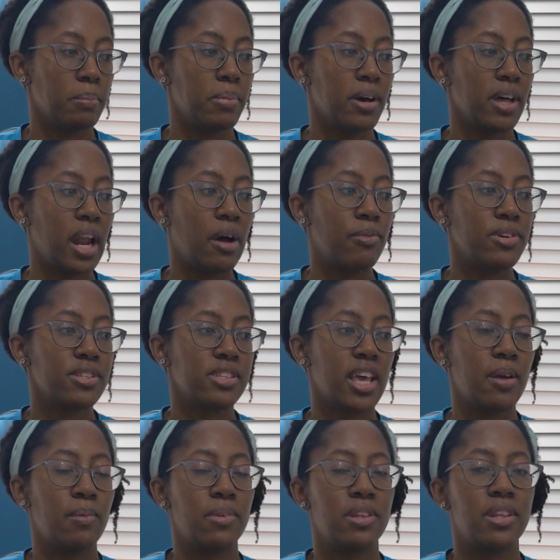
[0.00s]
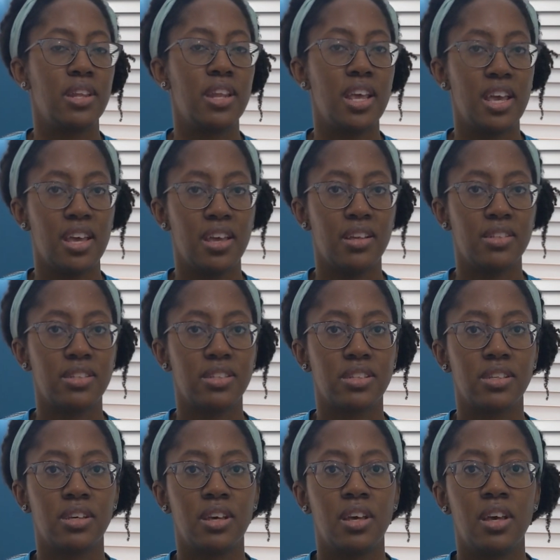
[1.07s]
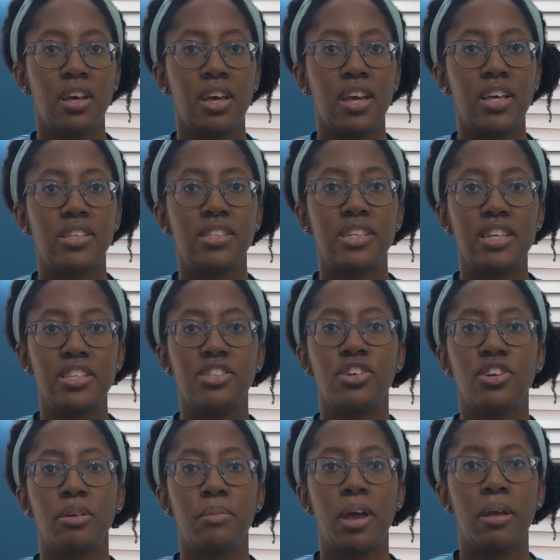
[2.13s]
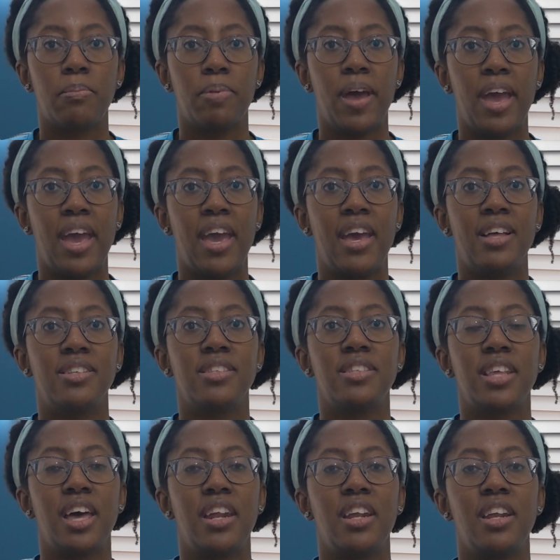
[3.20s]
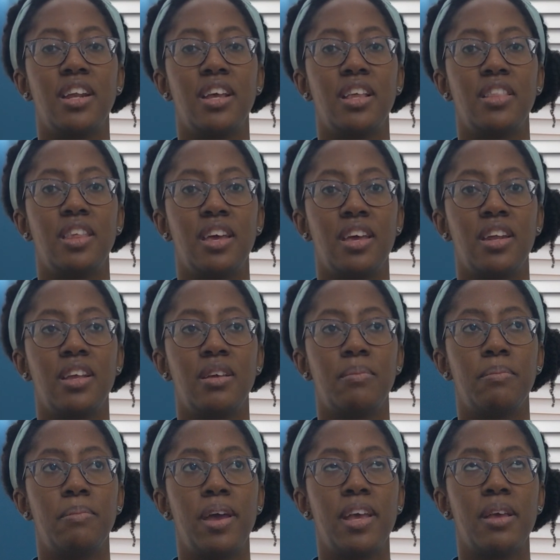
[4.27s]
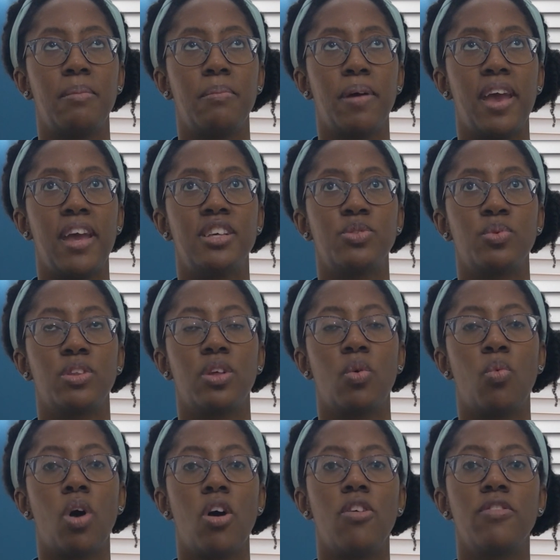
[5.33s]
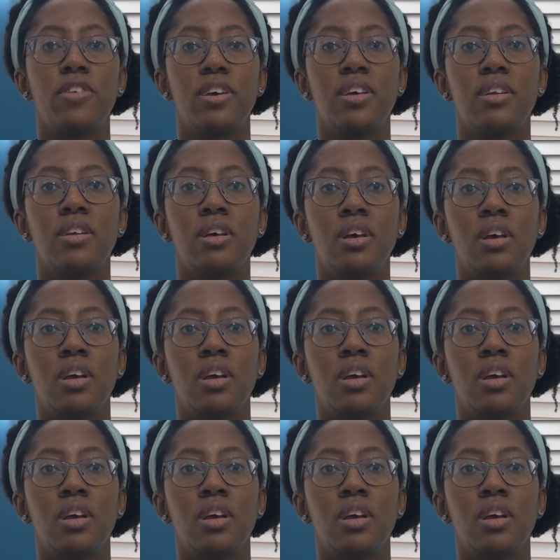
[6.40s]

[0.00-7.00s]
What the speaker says: I would say with knits, it's easier to make pants than making pants with a woven.